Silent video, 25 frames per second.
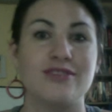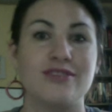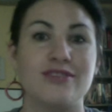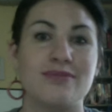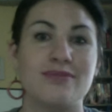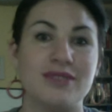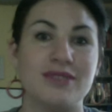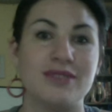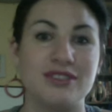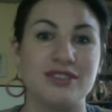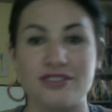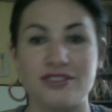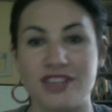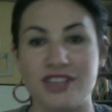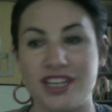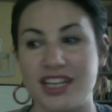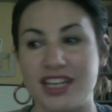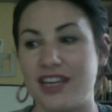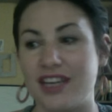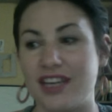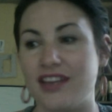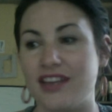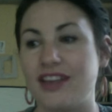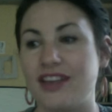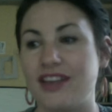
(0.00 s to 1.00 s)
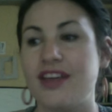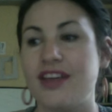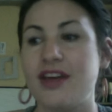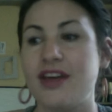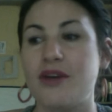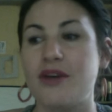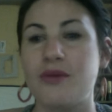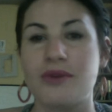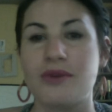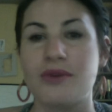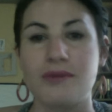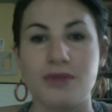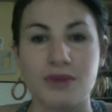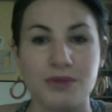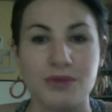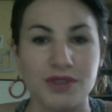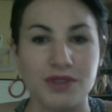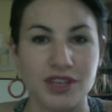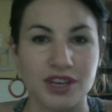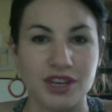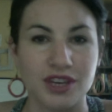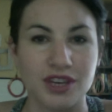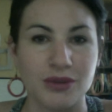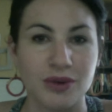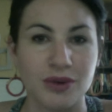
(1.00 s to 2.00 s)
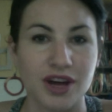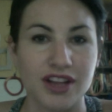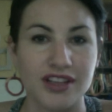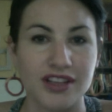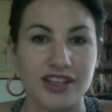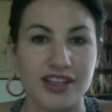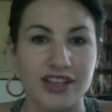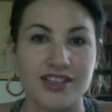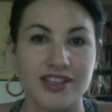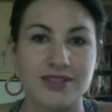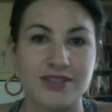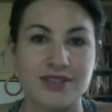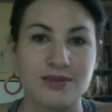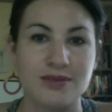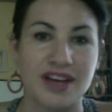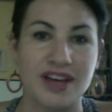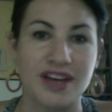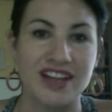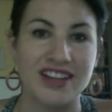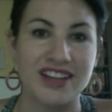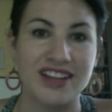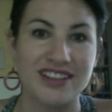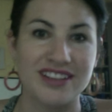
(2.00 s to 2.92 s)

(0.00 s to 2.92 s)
be treating women with equality as well.